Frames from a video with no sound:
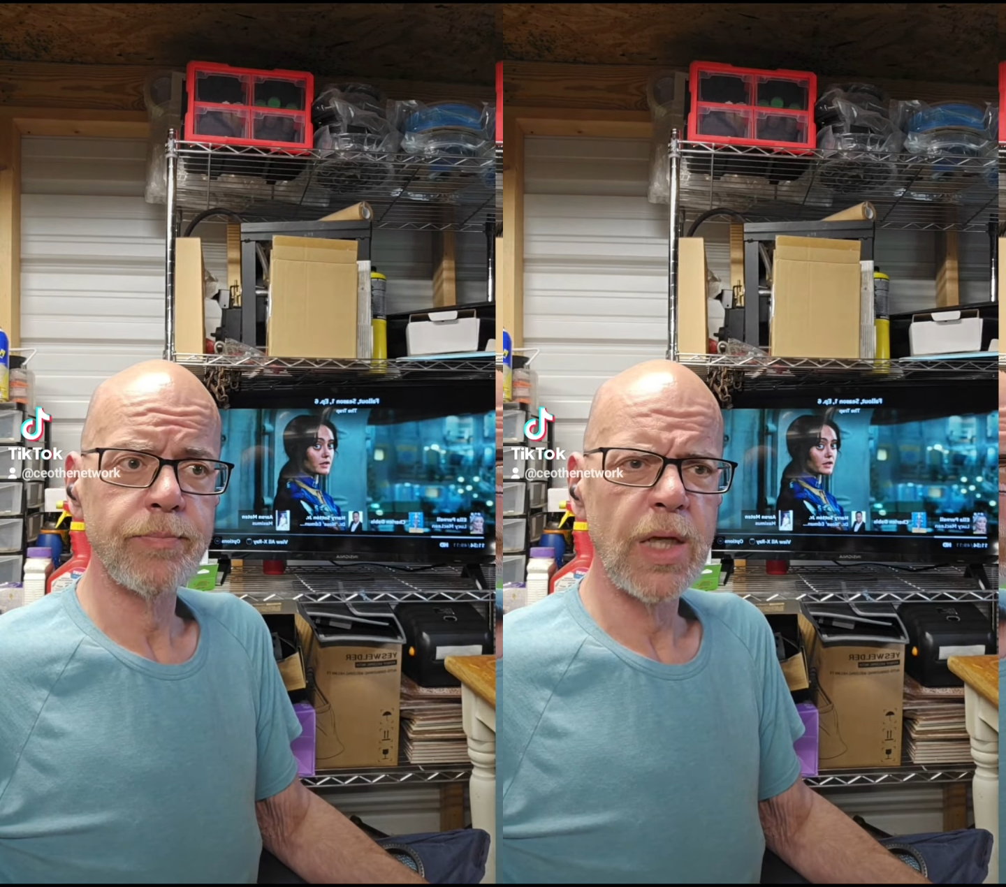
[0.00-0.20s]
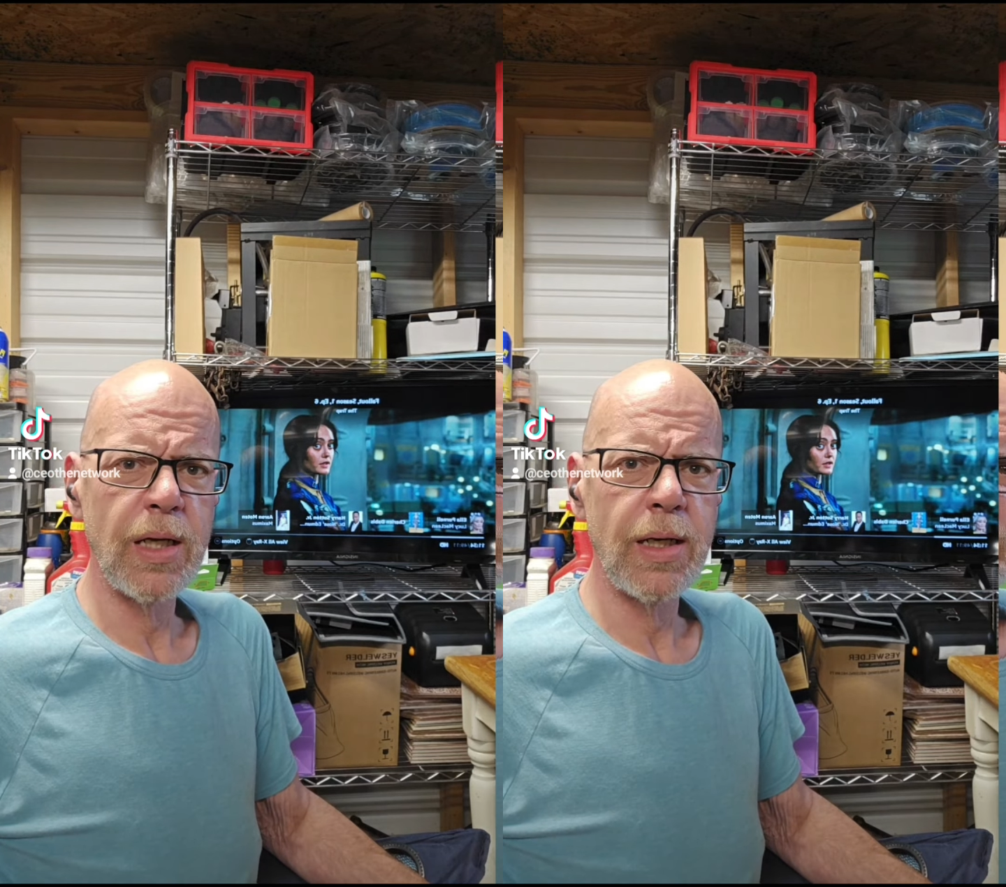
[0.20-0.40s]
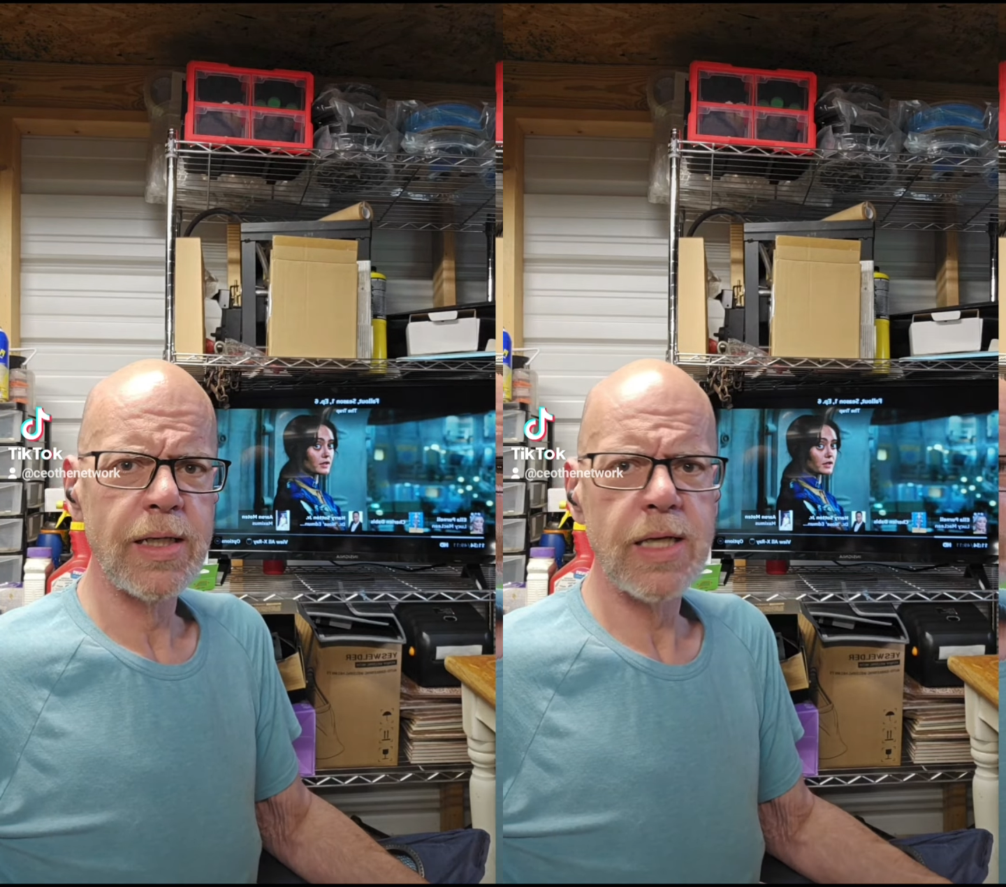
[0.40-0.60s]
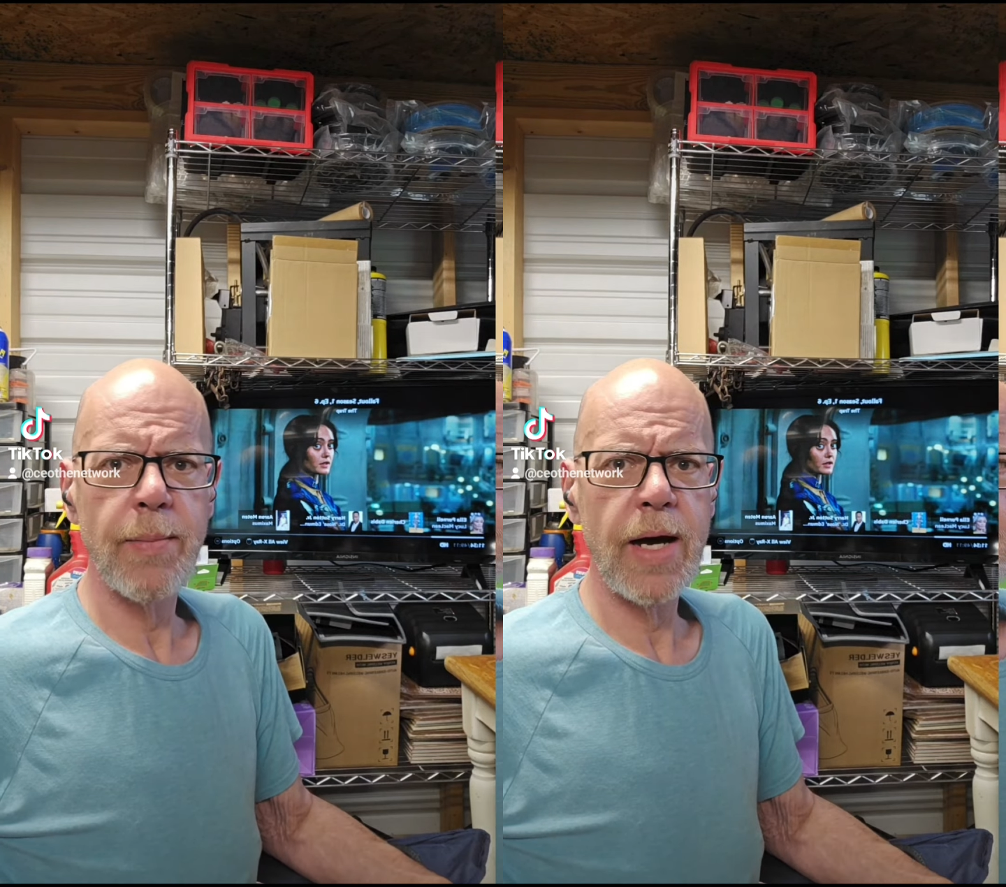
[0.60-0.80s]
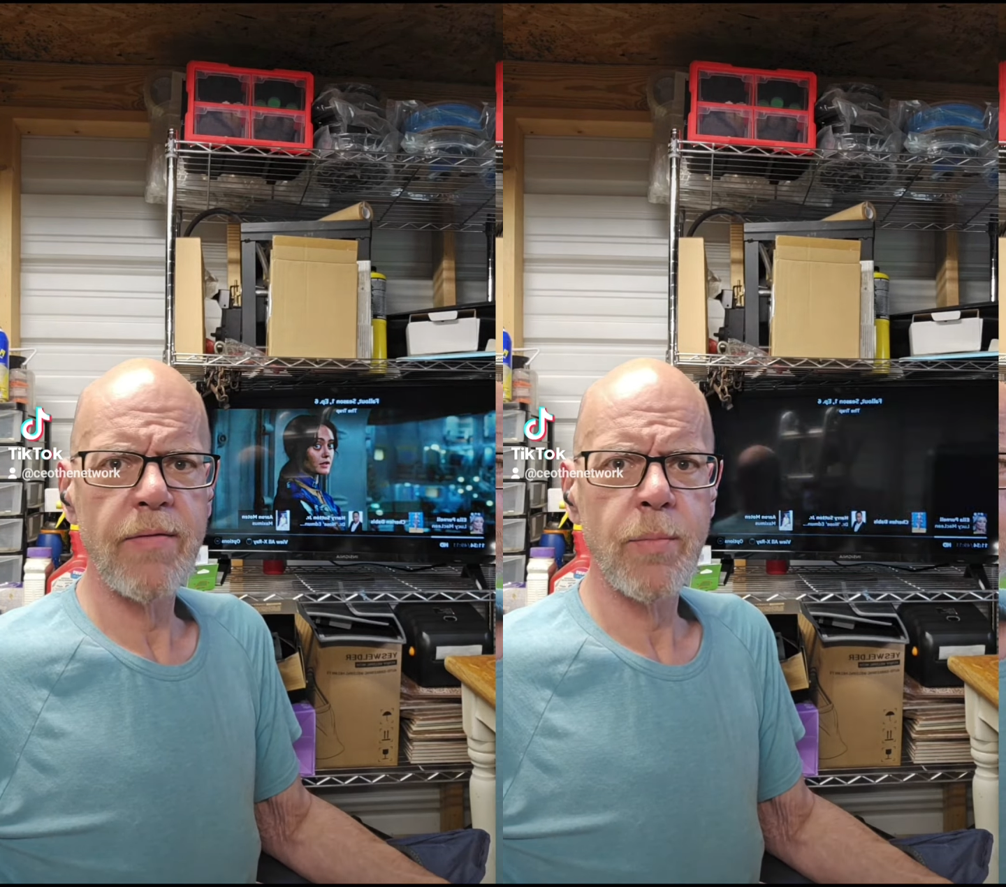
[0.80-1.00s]
the next time
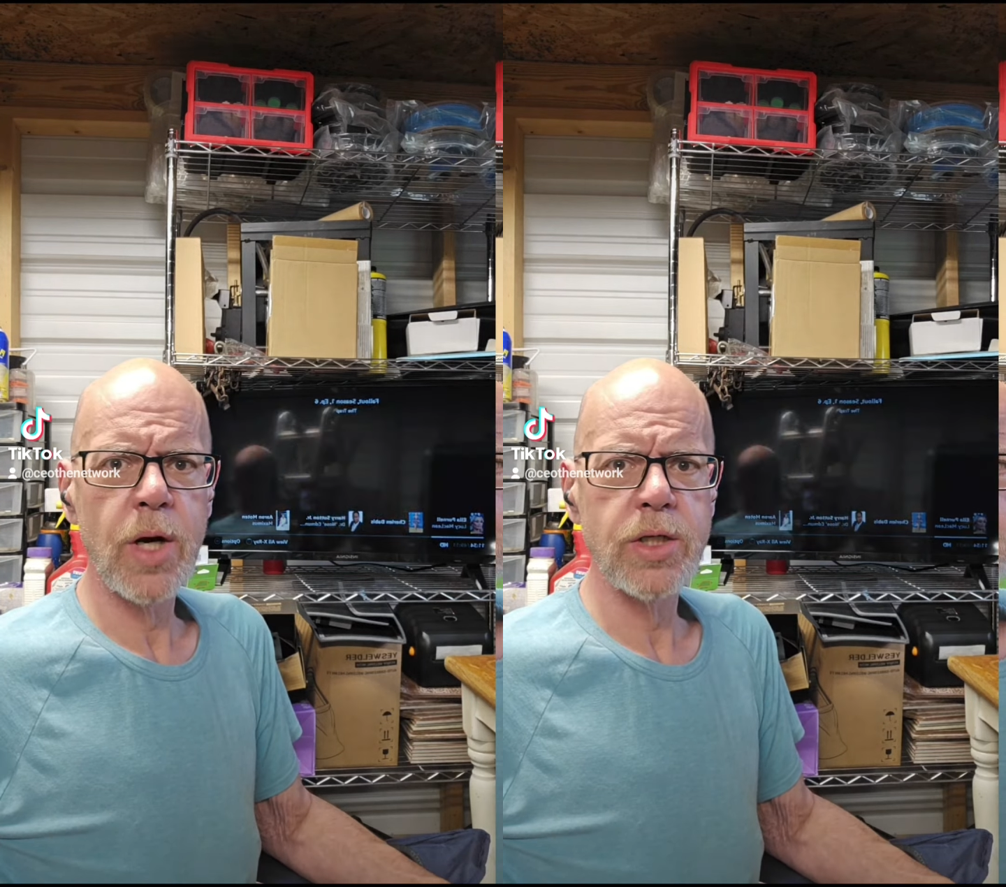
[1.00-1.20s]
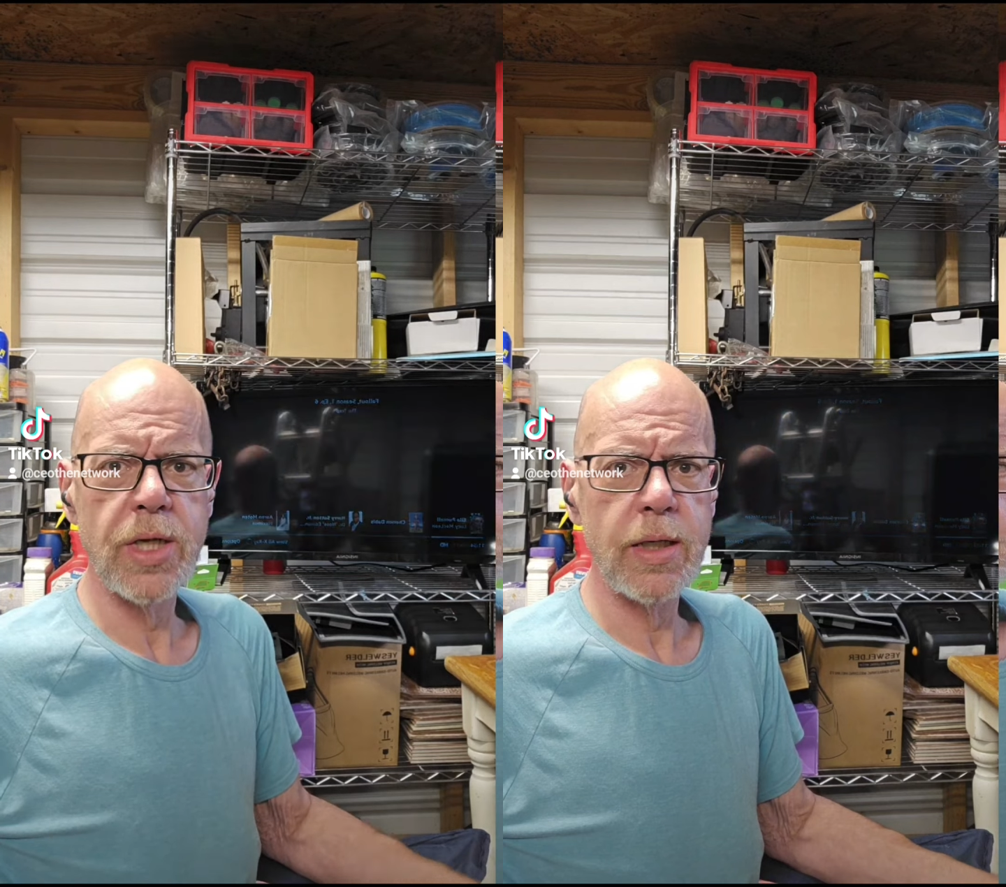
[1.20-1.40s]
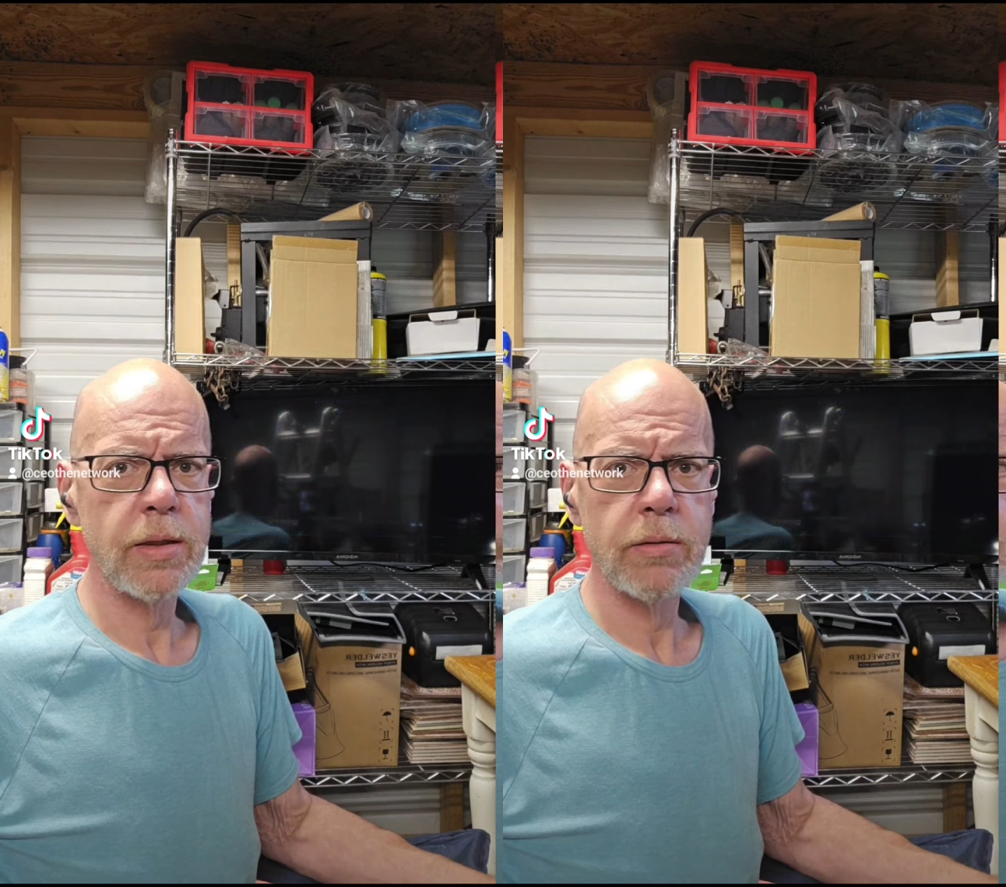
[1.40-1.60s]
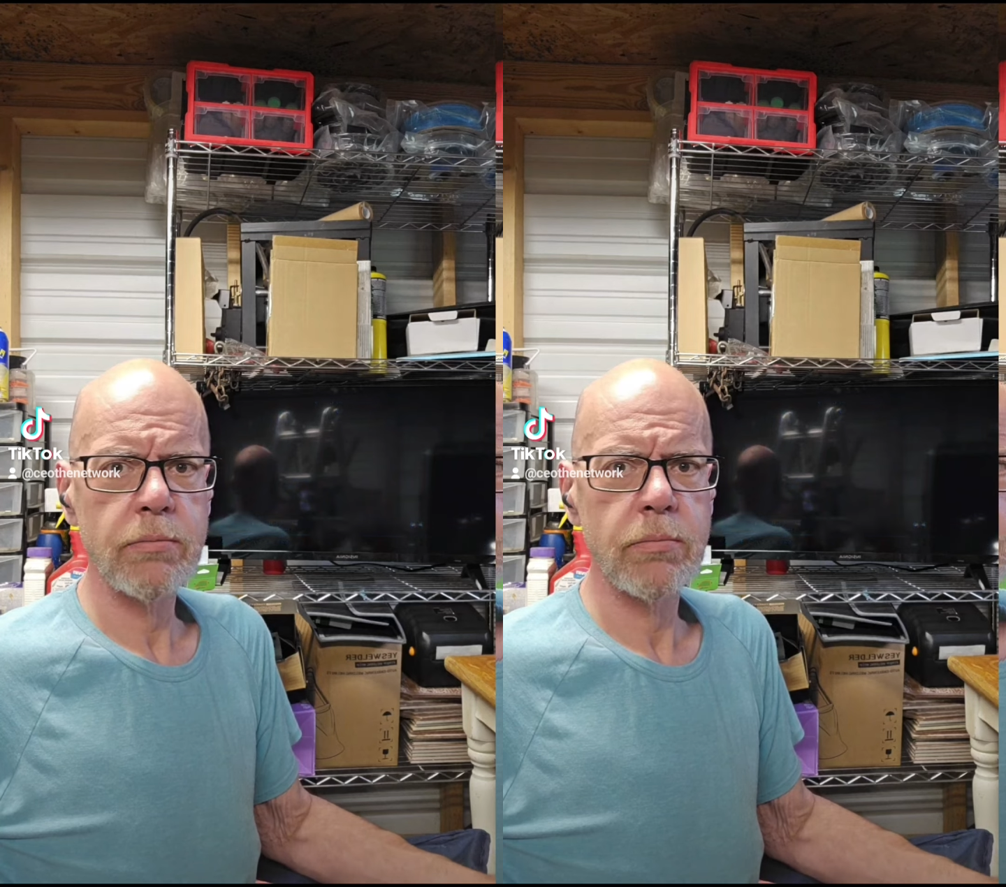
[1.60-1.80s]
I have a project,